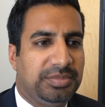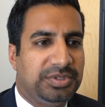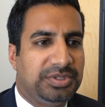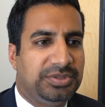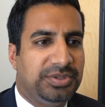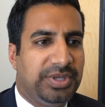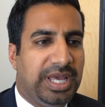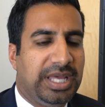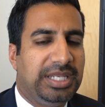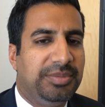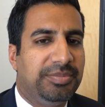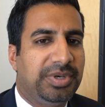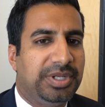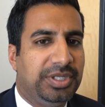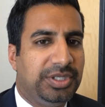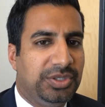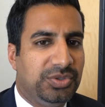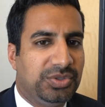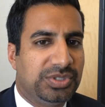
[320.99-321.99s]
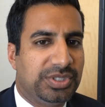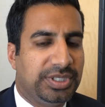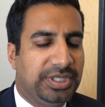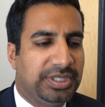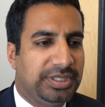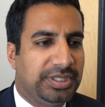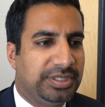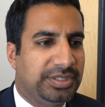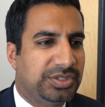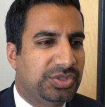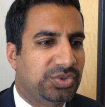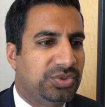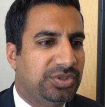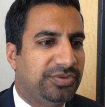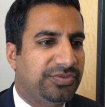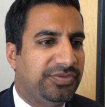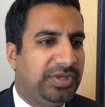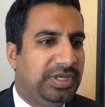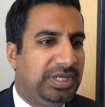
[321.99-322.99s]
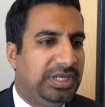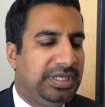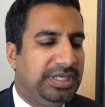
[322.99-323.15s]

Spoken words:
to anybody using it. It sort of